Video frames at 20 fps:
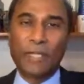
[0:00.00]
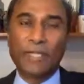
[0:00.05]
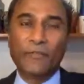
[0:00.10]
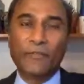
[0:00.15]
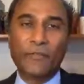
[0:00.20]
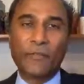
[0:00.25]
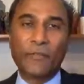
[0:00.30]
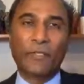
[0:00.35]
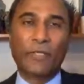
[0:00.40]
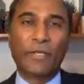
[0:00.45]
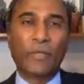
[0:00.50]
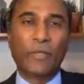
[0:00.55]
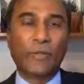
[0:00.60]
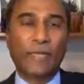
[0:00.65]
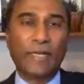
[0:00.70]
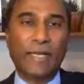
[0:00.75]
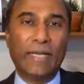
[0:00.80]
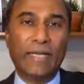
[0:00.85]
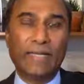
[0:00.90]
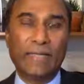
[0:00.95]
Many of you know
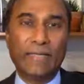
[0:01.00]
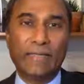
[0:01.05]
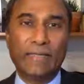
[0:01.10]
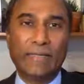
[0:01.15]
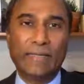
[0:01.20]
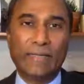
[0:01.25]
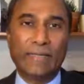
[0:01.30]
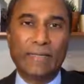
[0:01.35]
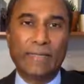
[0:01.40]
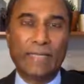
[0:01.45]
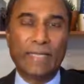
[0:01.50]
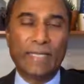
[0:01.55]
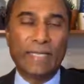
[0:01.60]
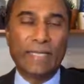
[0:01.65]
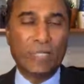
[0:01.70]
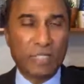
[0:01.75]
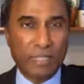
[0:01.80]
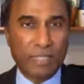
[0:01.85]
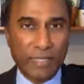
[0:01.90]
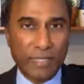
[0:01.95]
that the
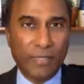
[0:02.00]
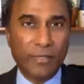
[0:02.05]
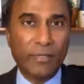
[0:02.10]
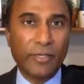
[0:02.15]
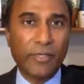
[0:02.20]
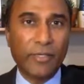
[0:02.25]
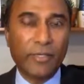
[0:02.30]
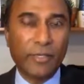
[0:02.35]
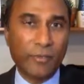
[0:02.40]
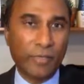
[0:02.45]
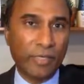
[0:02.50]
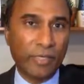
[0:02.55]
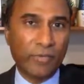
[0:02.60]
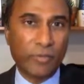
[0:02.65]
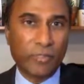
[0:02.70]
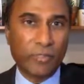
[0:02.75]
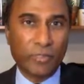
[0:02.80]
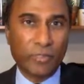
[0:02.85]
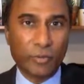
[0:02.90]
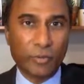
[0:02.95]
hysteria
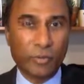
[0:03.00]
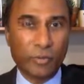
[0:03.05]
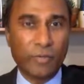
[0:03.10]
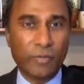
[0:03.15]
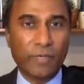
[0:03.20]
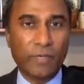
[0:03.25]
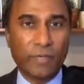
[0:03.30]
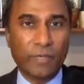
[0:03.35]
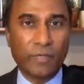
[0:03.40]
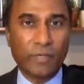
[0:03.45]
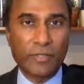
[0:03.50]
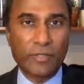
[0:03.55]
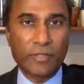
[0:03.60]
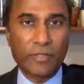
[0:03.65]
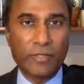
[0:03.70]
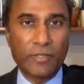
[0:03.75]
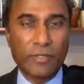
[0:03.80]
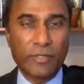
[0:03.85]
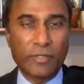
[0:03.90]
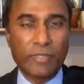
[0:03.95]
around this
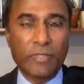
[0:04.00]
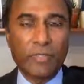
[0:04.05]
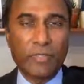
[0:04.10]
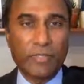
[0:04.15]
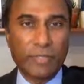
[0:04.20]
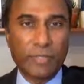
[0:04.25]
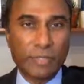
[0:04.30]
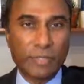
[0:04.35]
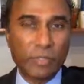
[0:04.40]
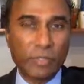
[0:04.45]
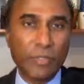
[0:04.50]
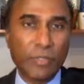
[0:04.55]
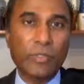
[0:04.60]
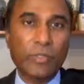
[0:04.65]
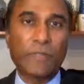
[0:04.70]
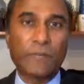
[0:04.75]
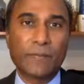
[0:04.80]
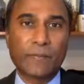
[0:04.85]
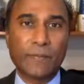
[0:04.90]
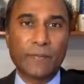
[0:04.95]
coronavirus
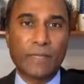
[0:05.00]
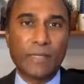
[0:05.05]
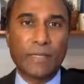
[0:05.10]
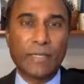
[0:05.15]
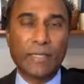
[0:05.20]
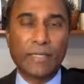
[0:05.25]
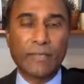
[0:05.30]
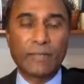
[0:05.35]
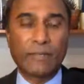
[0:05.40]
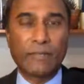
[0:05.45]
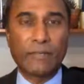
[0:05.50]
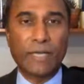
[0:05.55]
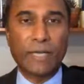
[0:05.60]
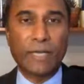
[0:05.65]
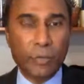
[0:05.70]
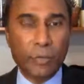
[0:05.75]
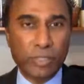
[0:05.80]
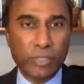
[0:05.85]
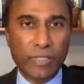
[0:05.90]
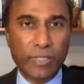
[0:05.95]
continues, and
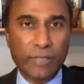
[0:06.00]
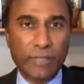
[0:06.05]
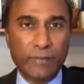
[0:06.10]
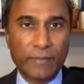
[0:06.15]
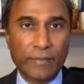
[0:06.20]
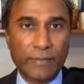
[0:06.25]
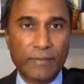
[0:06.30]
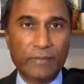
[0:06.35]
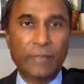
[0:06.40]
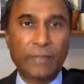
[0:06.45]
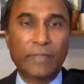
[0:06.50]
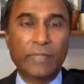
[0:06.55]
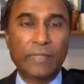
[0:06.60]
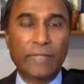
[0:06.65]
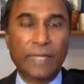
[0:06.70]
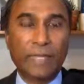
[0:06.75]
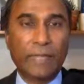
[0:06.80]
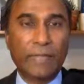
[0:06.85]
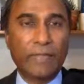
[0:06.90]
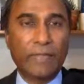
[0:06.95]
Fauci,
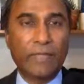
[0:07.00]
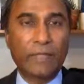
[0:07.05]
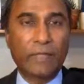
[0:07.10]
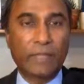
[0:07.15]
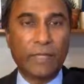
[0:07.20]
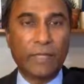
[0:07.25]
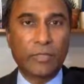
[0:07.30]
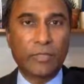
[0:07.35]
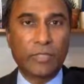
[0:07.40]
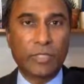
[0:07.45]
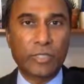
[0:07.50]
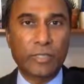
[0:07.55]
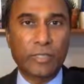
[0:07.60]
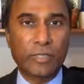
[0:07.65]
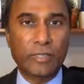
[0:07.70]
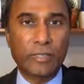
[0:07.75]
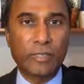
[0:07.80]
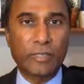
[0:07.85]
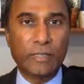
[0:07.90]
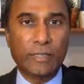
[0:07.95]
Anthony
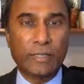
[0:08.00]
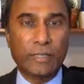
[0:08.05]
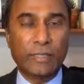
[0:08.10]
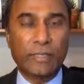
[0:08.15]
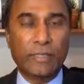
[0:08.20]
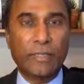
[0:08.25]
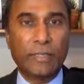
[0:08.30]
Fauci,